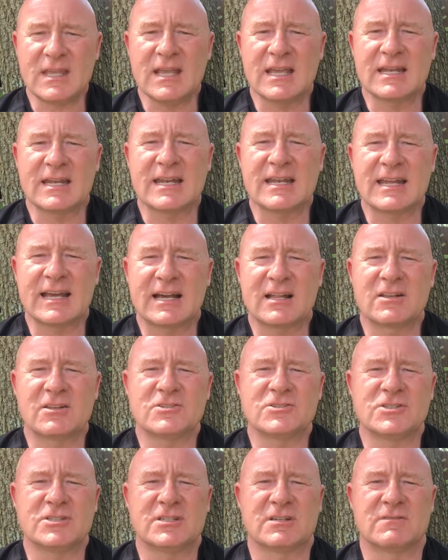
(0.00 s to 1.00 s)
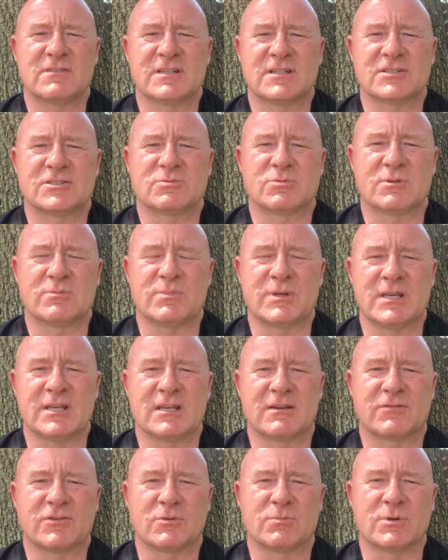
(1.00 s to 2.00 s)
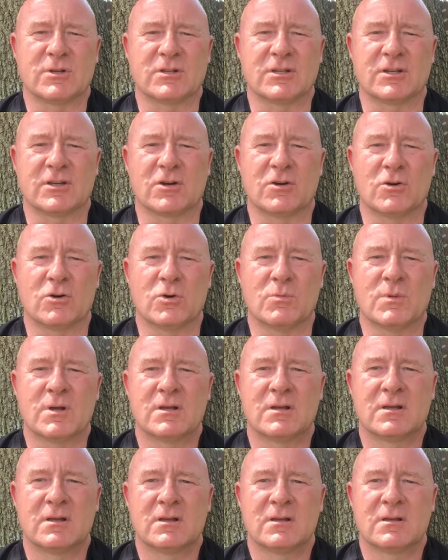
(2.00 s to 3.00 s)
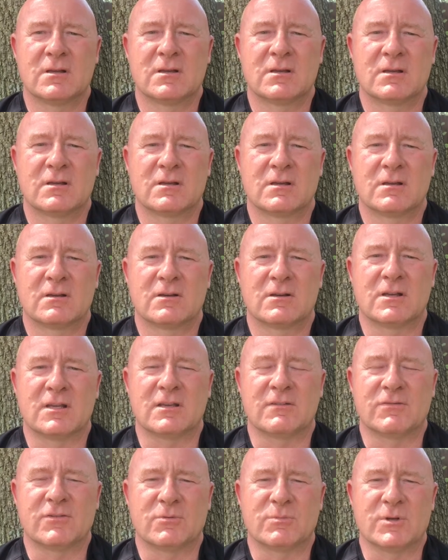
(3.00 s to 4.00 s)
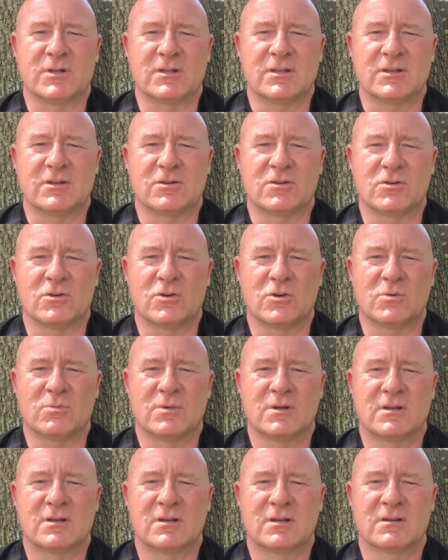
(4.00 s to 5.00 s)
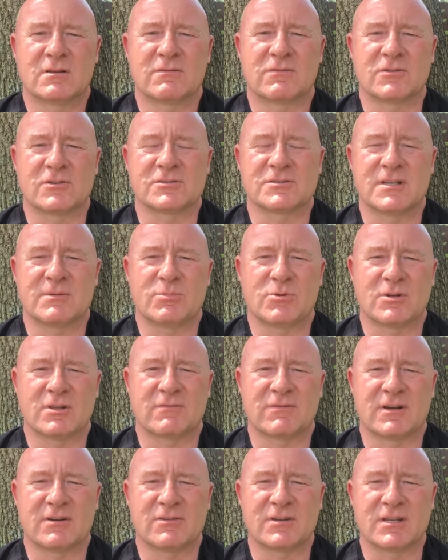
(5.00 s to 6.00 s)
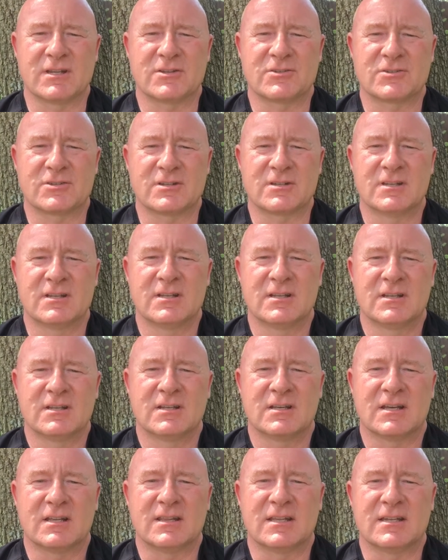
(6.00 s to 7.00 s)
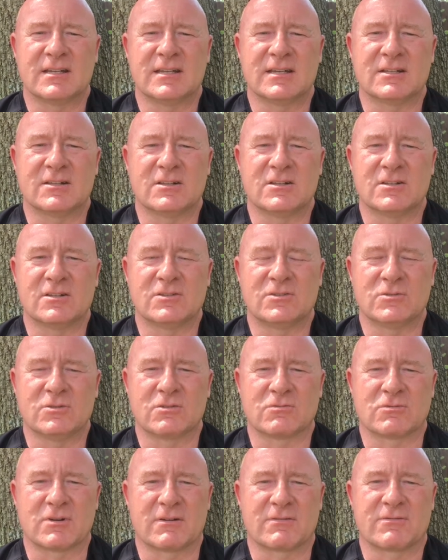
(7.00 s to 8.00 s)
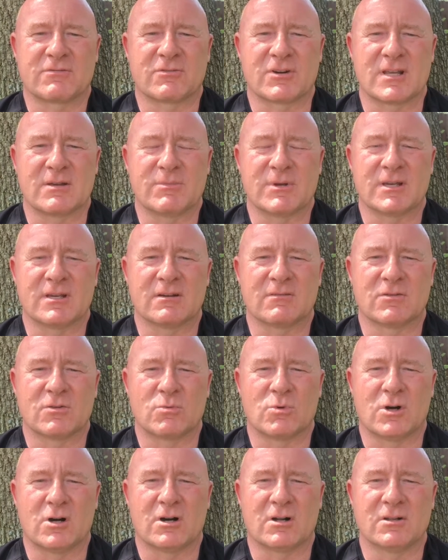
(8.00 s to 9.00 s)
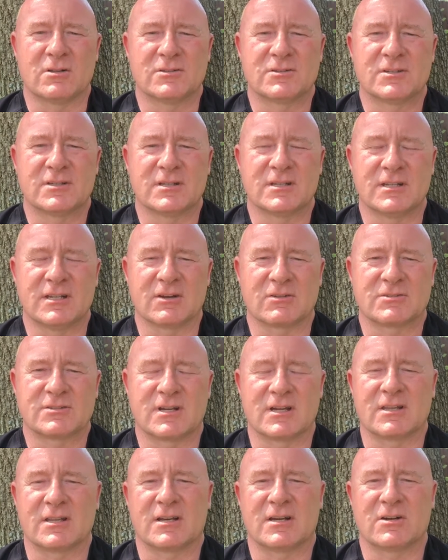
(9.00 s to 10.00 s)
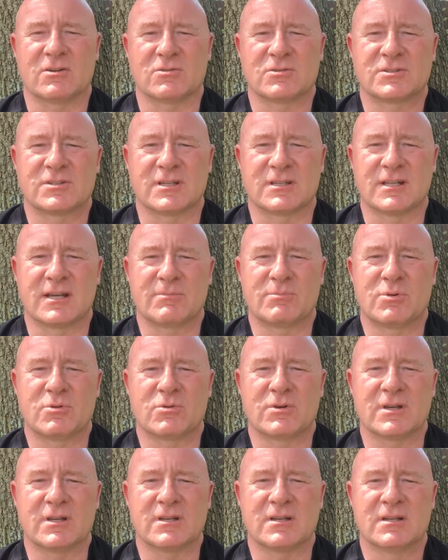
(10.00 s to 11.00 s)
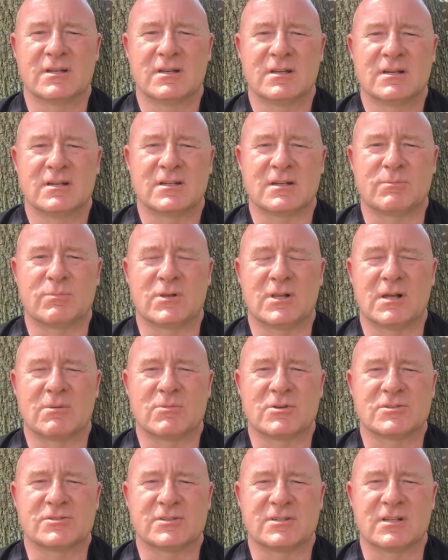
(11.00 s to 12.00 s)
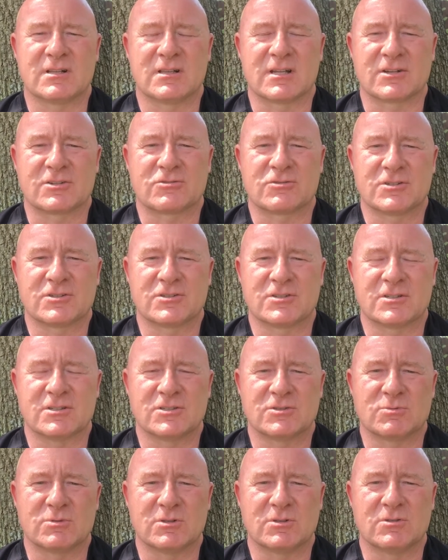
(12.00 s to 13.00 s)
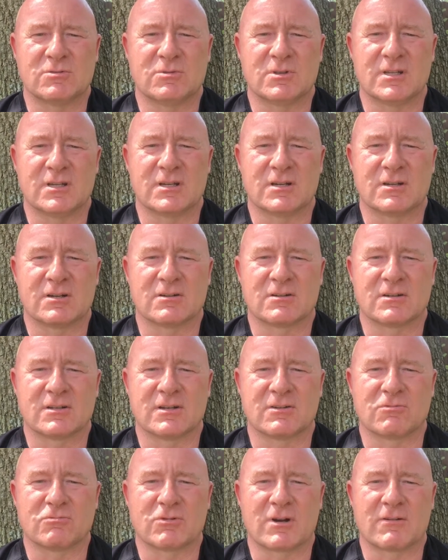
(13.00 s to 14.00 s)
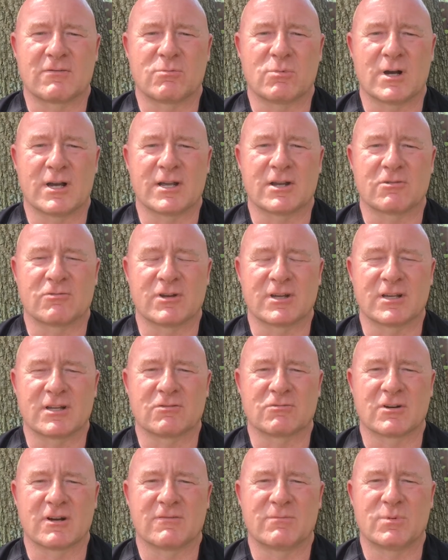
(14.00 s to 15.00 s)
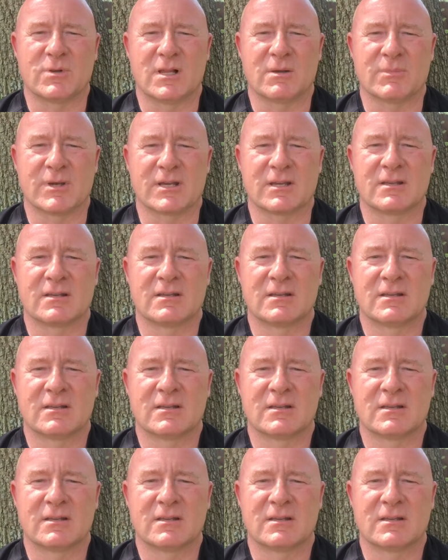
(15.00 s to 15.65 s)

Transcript: An analogy of this would be if you're building a home. If you're building a home, first they pour the foundation, and then they'll do the rough framing of the walls and the outside of the house. At that point, the plumbers and electricians will do their rough wiring and rough plumbing.